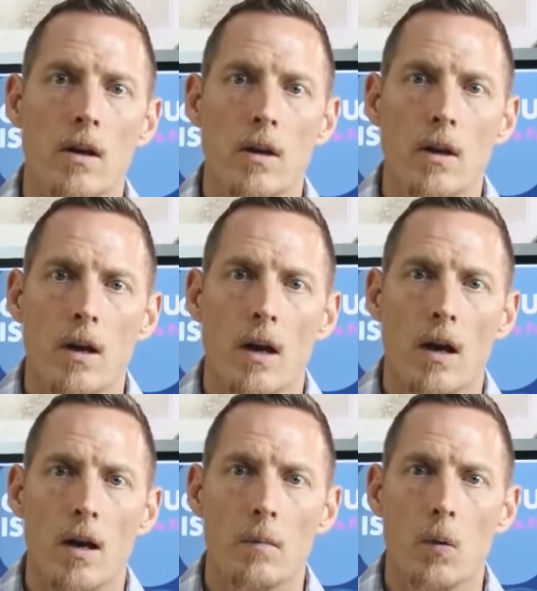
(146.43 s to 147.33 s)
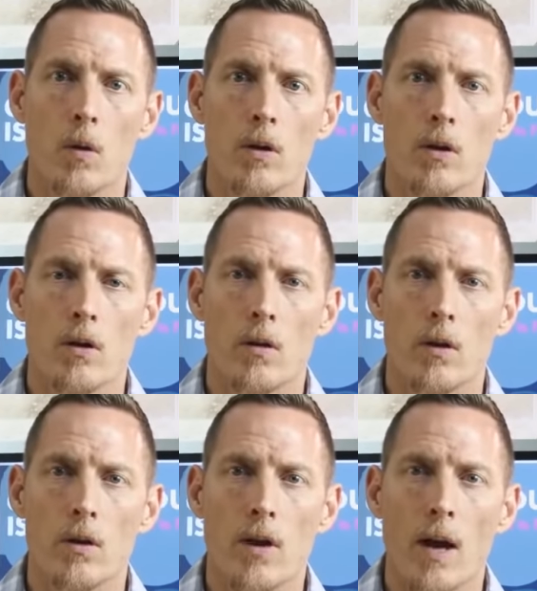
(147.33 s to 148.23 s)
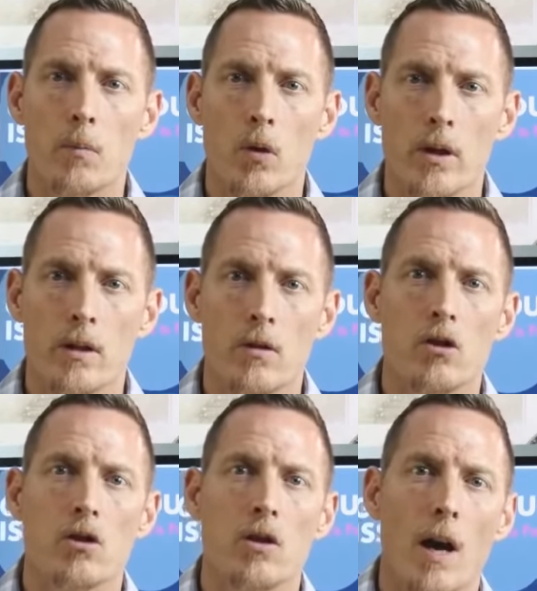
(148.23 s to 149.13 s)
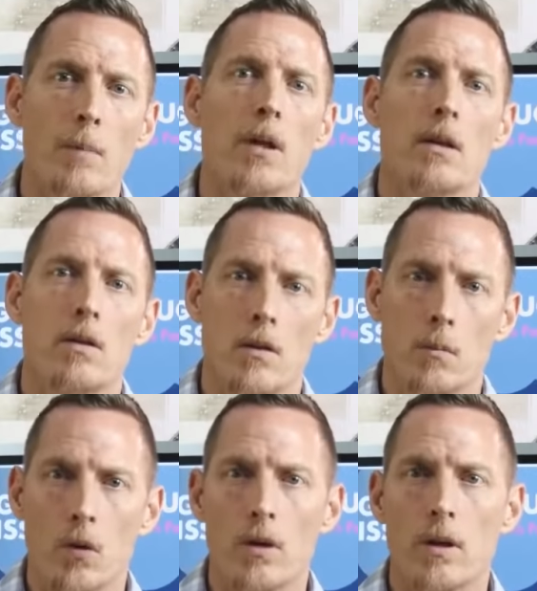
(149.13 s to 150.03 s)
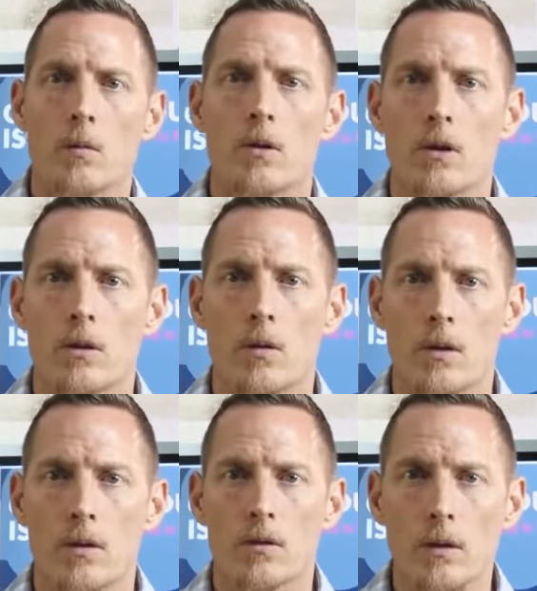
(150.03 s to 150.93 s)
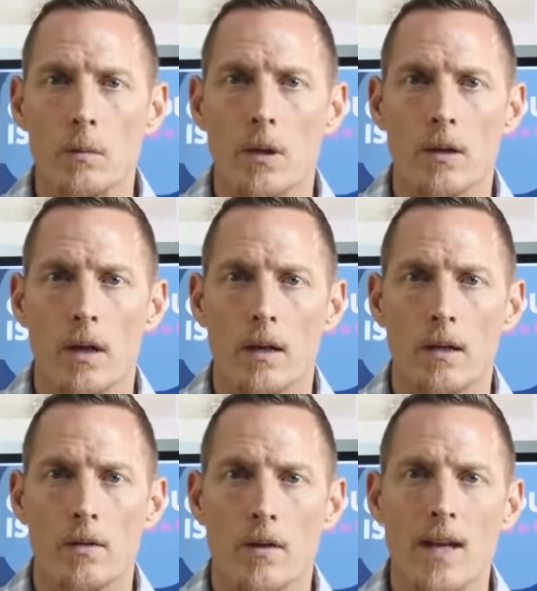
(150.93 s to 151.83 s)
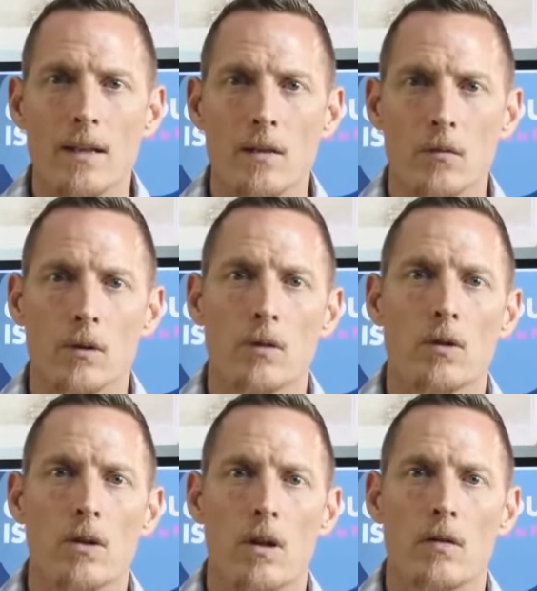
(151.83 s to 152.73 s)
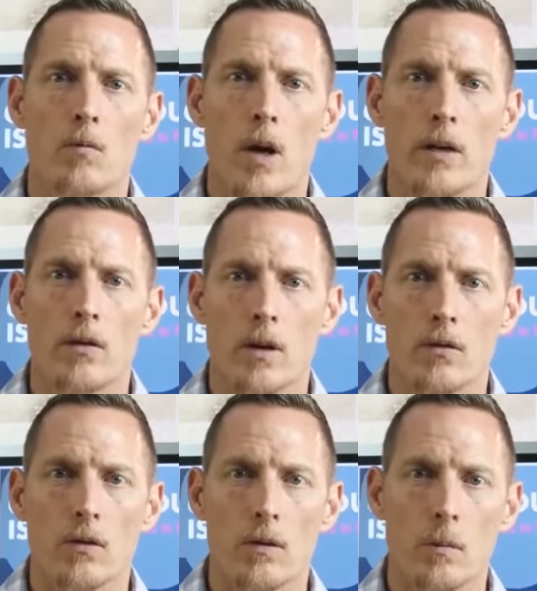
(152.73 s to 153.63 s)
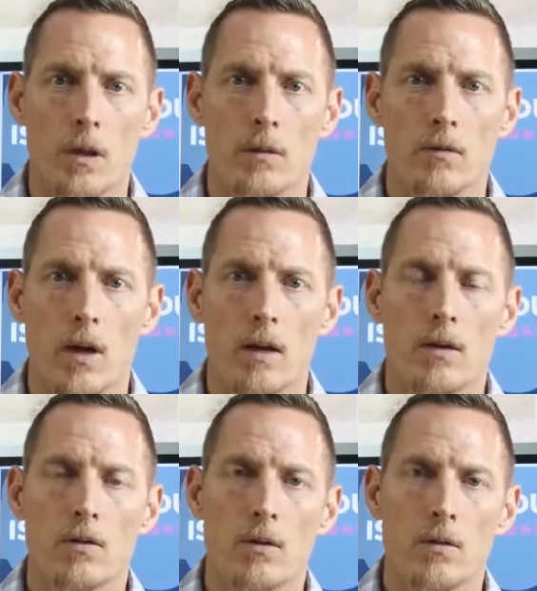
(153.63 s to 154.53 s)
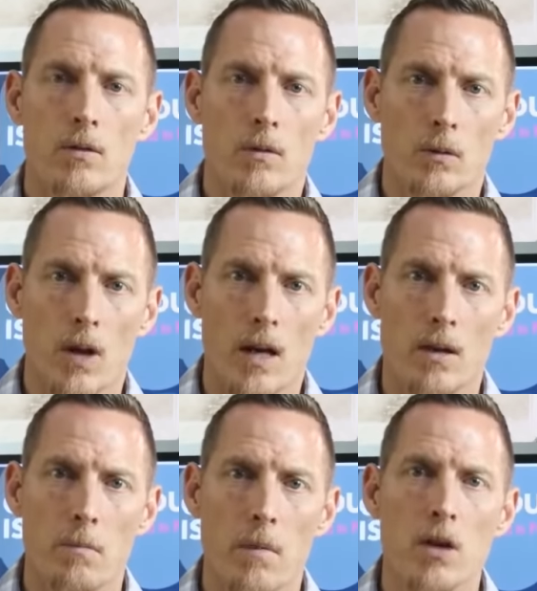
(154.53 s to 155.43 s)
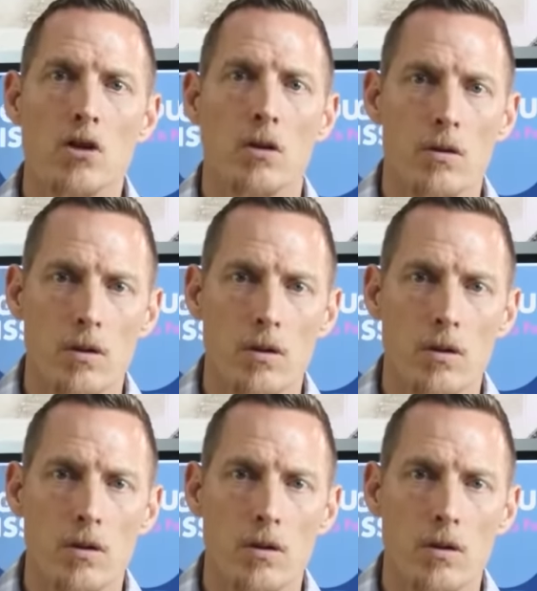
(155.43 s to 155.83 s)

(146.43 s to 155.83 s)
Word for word: um, or you're or you're not breathing or stopping your breathing when you're going to sleep at night. And so that doesn't really resolve why you're not sleeping, right? It's so so a lot of the measures